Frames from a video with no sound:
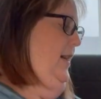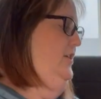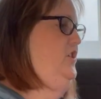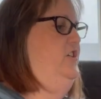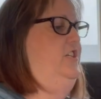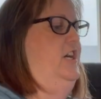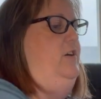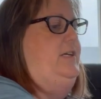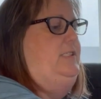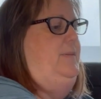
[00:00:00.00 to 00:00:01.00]
and you
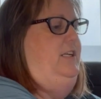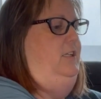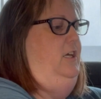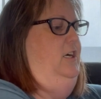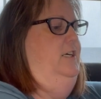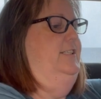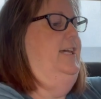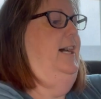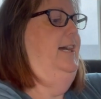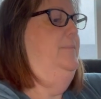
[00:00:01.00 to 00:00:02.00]
know it's been a long
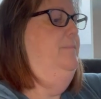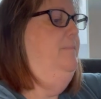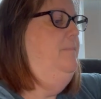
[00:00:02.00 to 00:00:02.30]
time